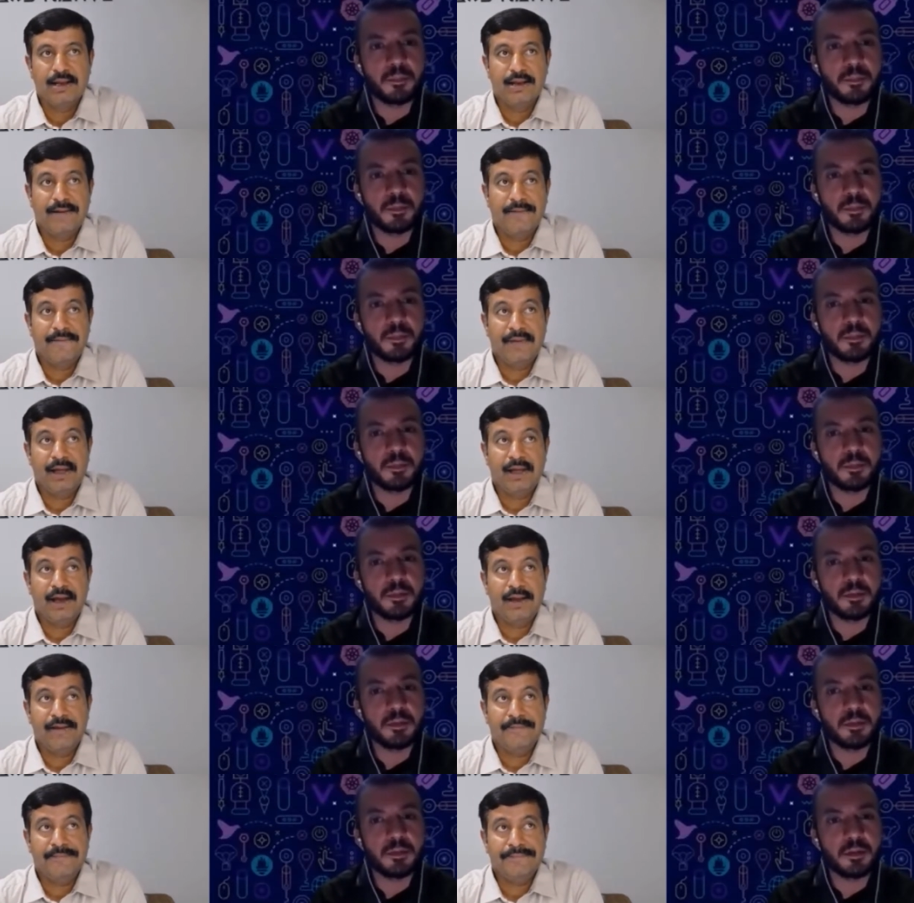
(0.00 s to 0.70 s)

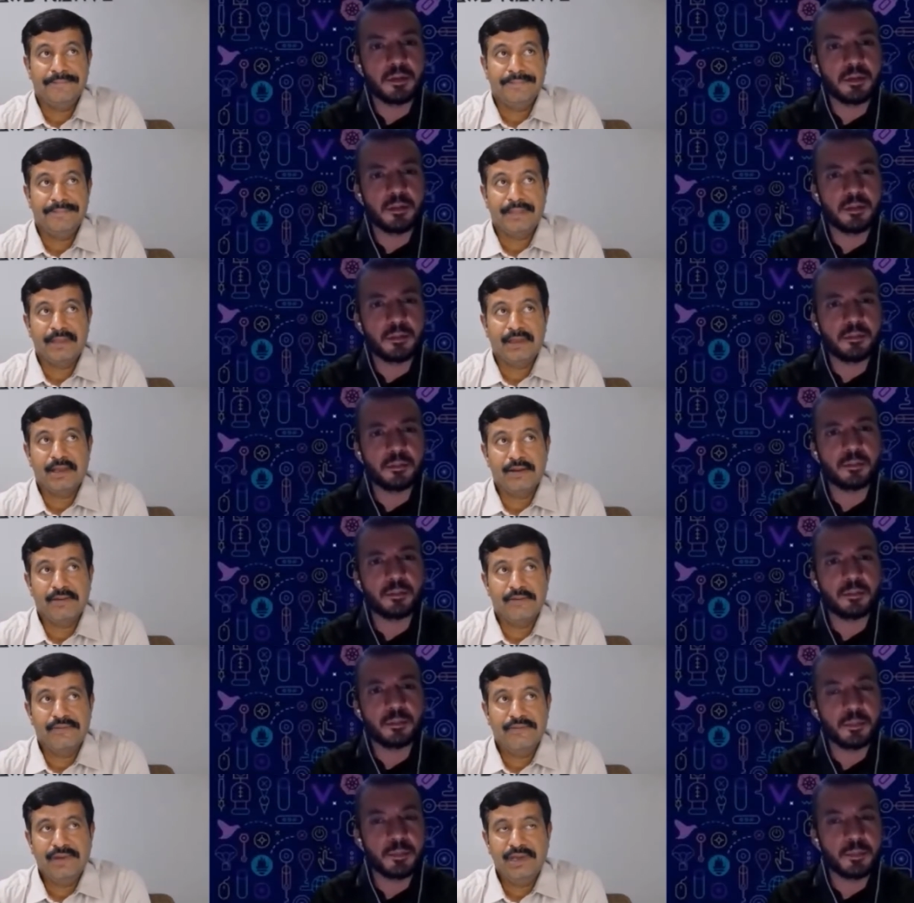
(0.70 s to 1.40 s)
Speaker 1: Um,
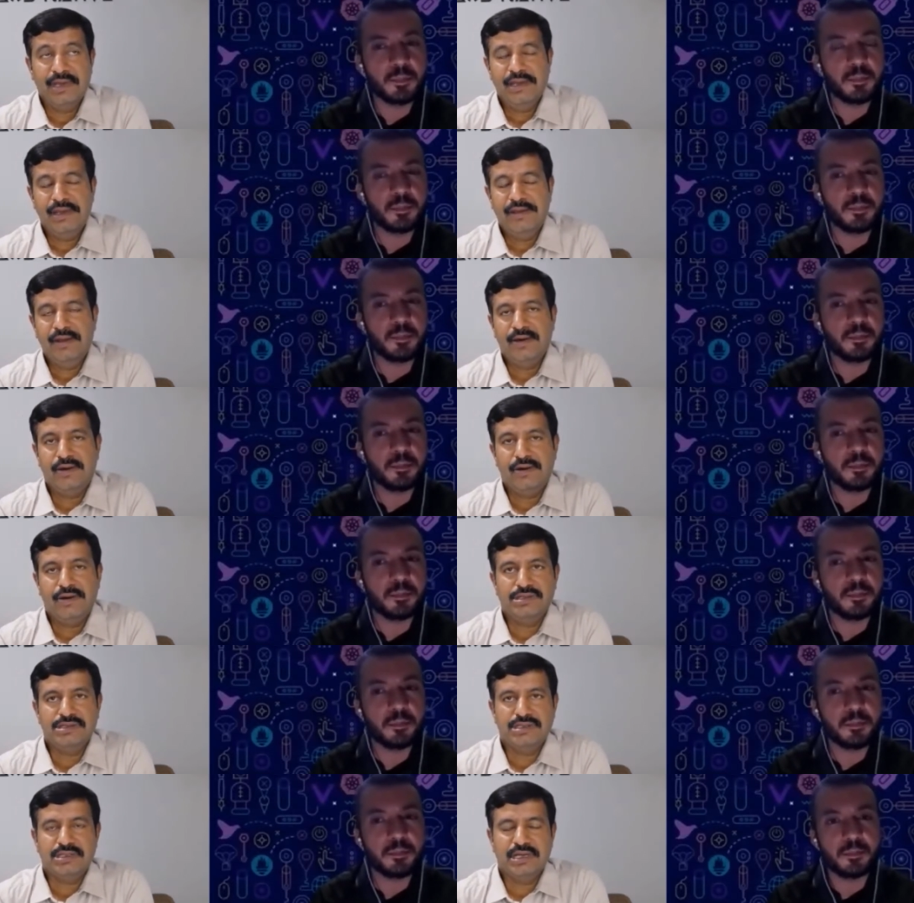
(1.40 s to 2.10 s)
we
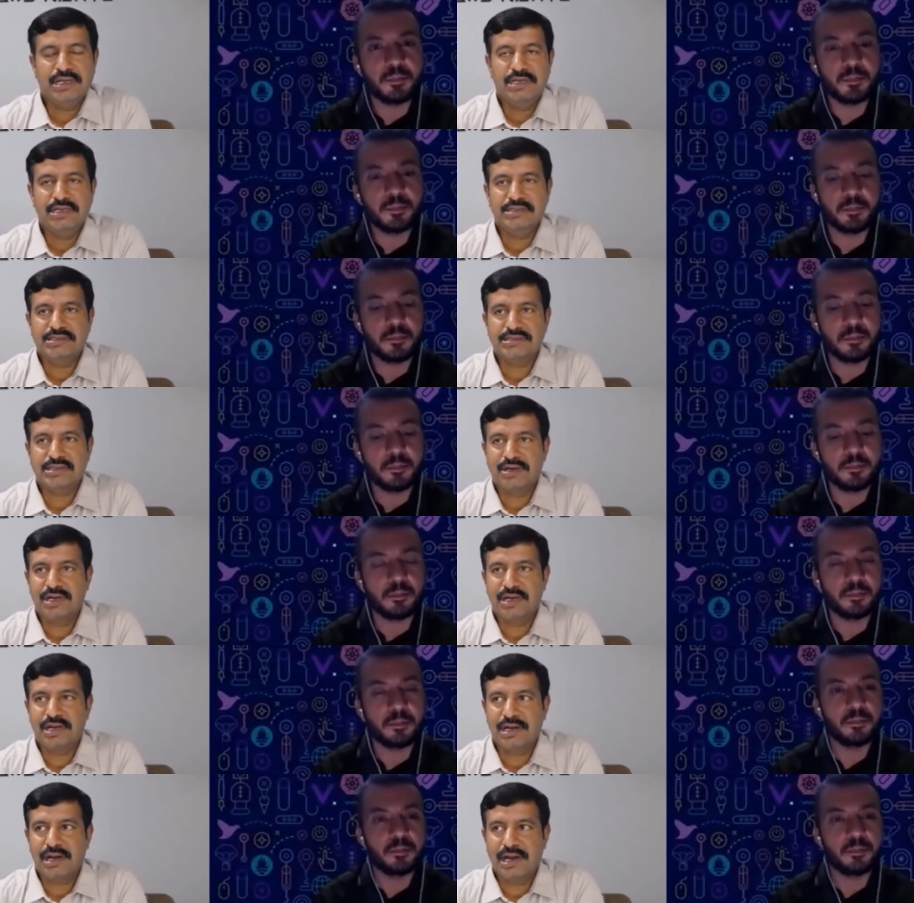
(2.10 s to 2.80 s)
originally
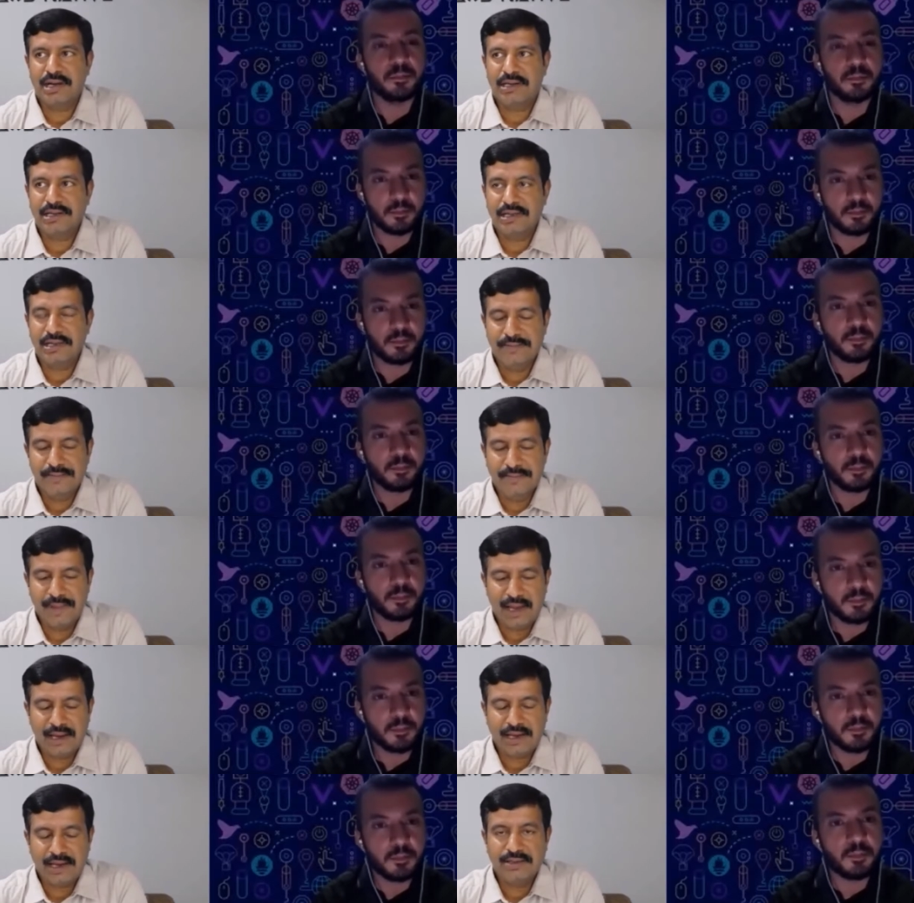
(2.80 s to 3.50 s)
started
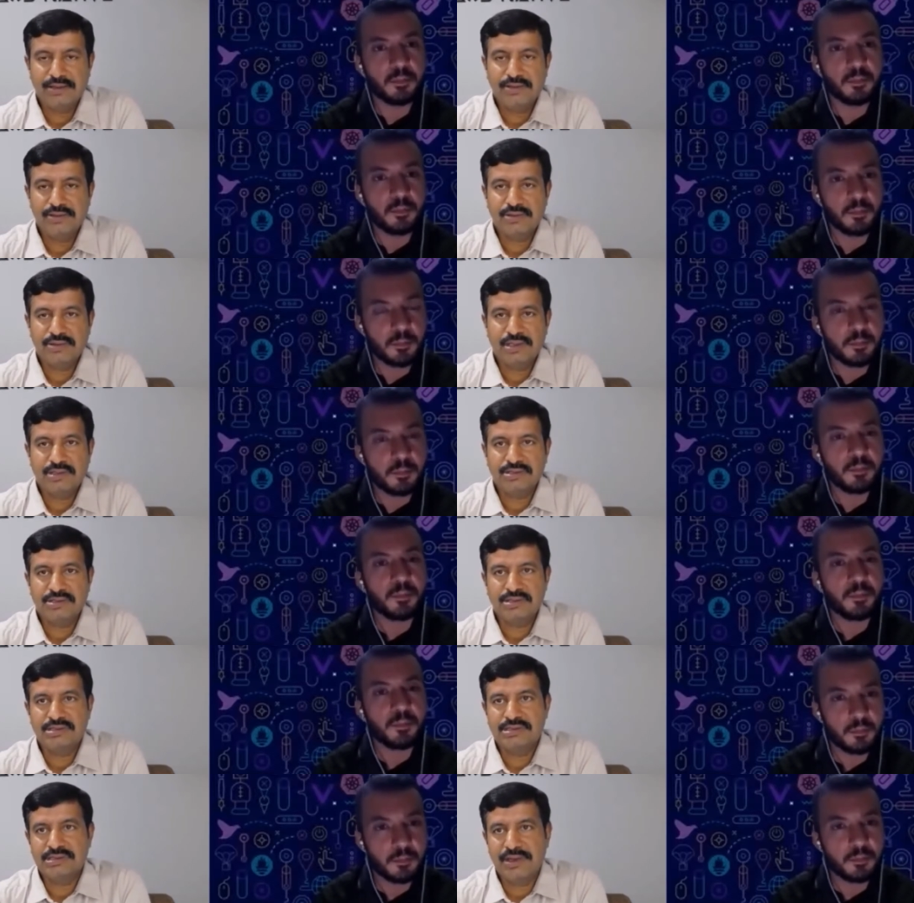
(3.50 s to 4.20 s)
writing back in
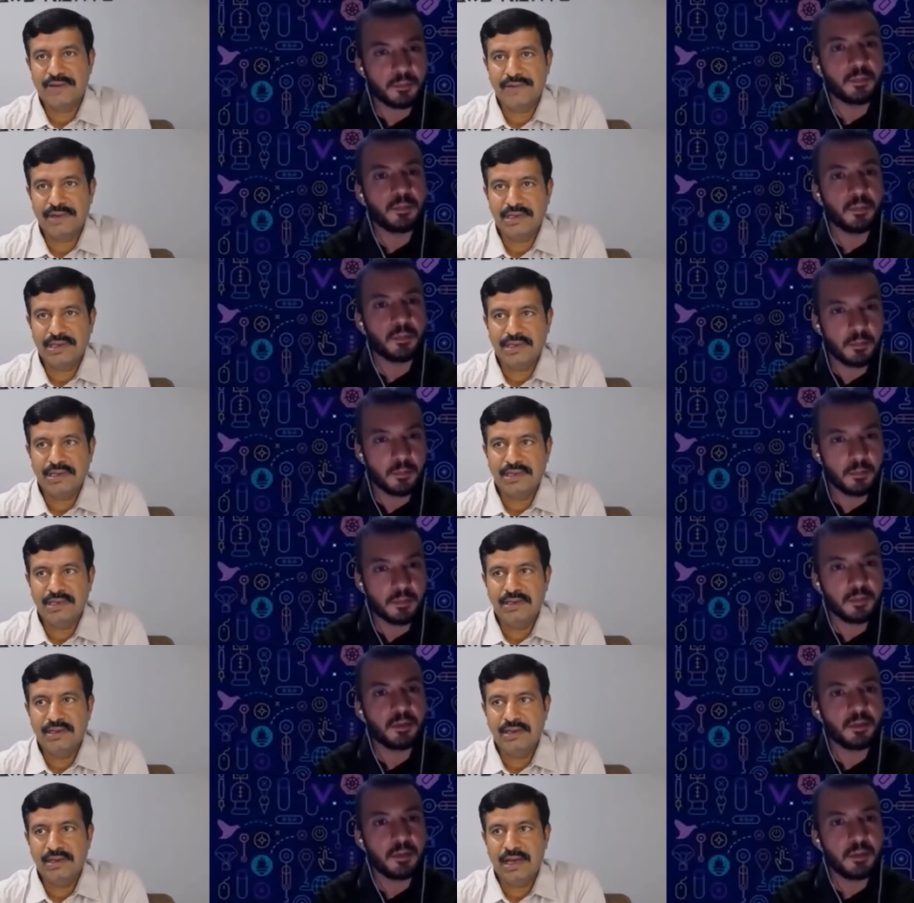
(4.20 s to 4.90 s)

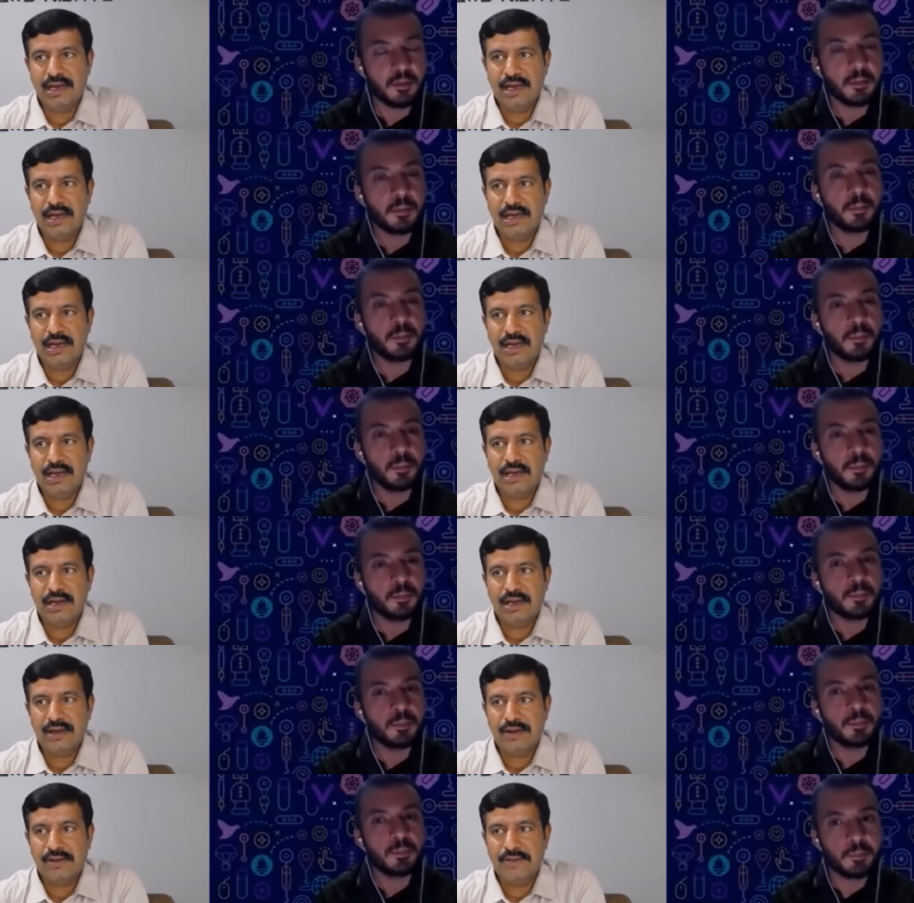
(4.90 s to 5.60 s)
2017.
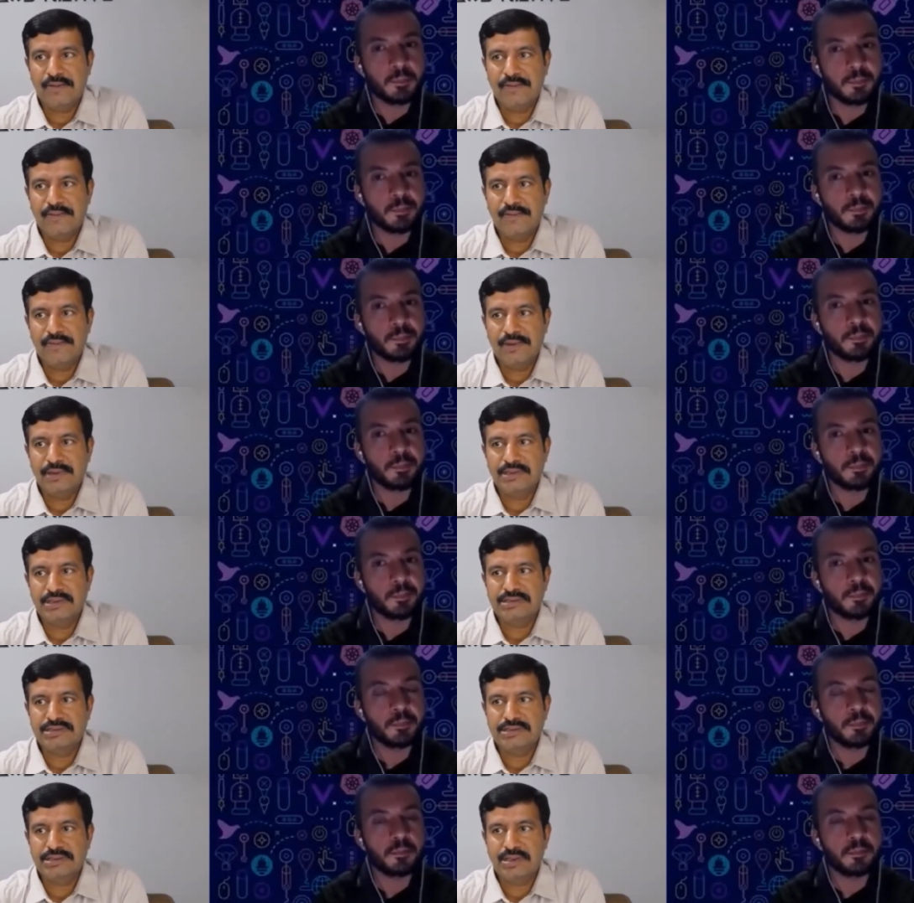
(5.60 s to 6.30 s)
Uh, we
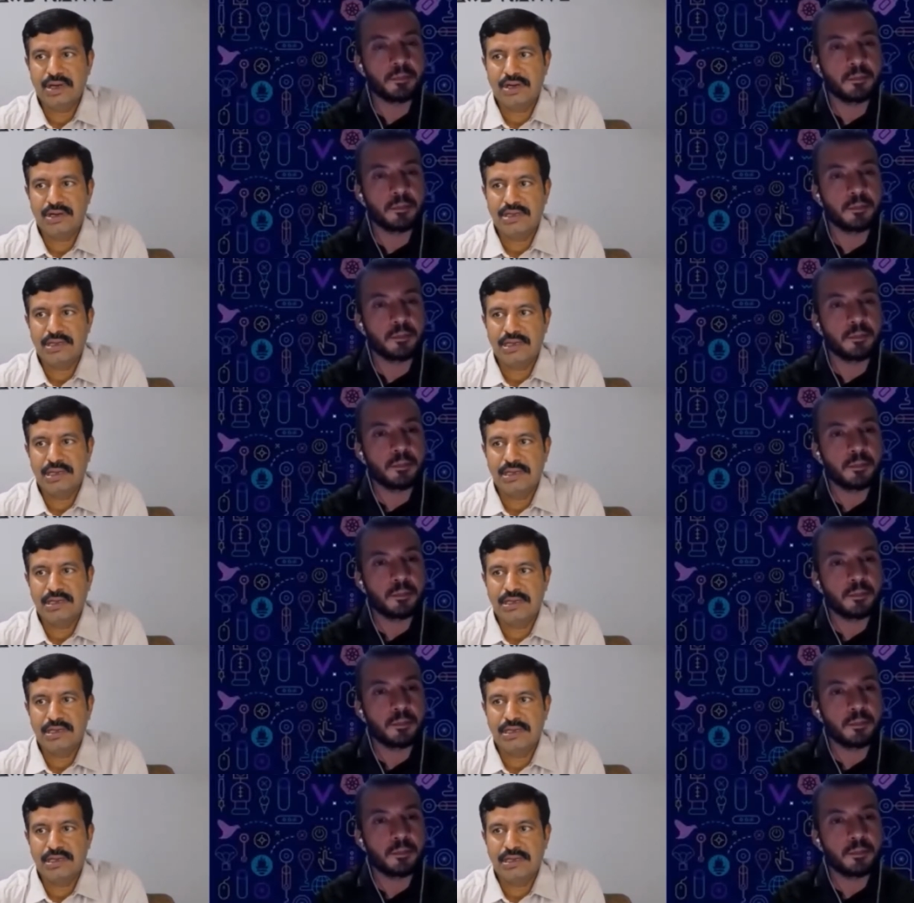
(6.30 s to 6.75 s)
started